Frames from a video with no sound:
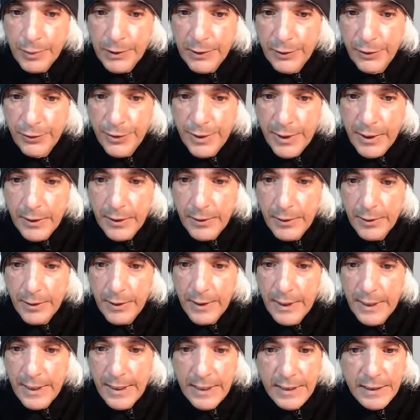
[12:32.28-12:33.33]
Pluto
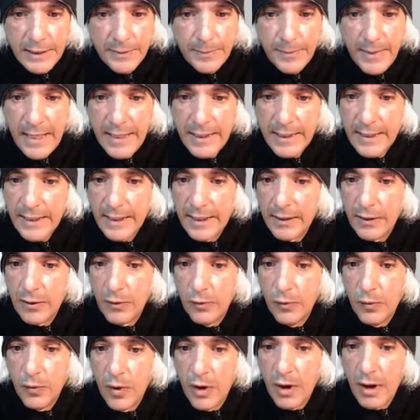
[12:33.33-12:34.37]
is making
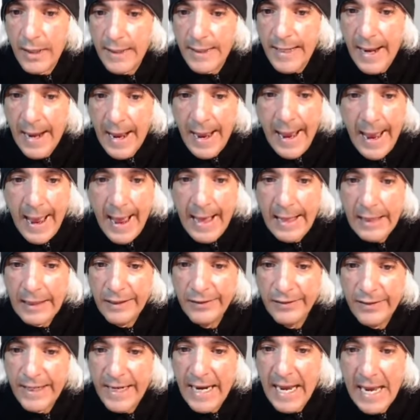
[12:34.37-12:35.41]
one
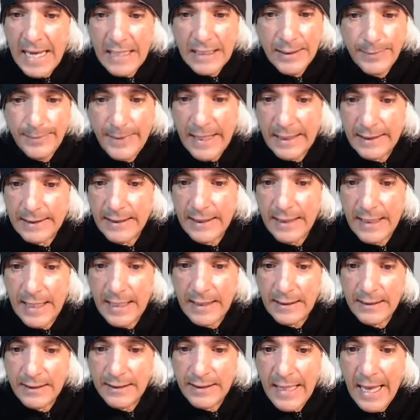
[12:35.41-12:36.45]
hell of an aspect to
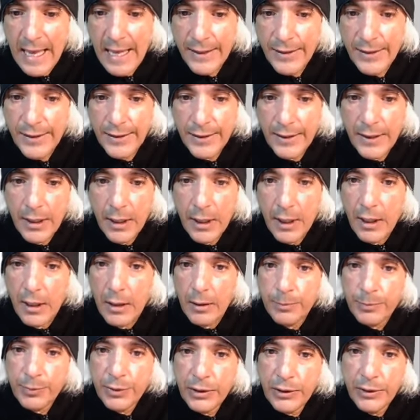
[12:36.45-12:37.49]
that Saturn.
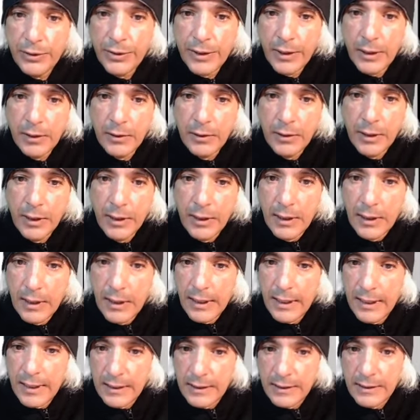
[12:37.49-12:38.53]
Pluto
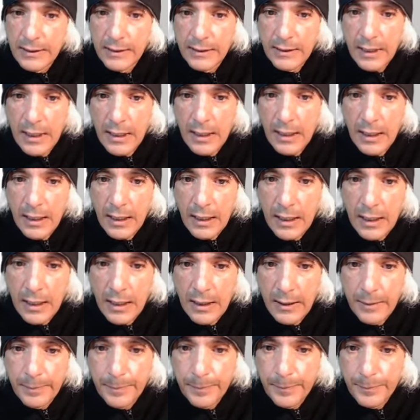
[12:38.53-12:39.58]
is
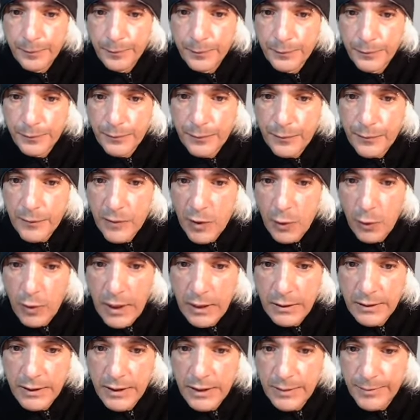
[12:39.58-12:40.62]
um, what
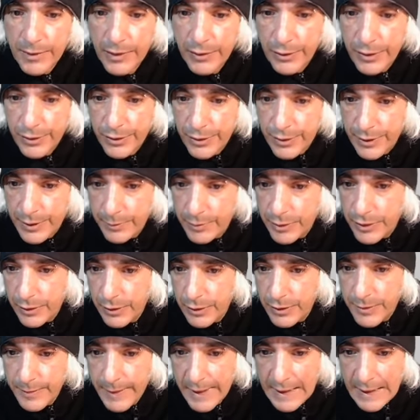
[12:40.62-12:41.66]
else is Pluto doing?
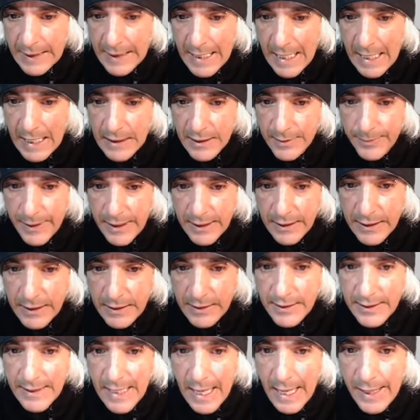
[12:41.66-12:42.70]
Pluto's making an aspect to
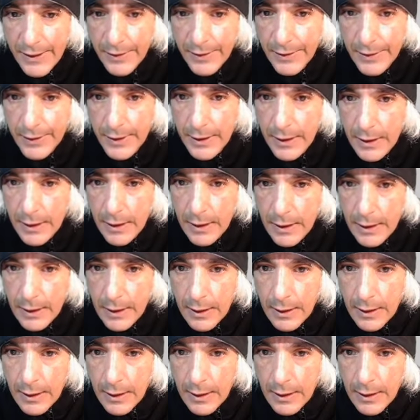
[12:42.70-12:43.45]
Saturn.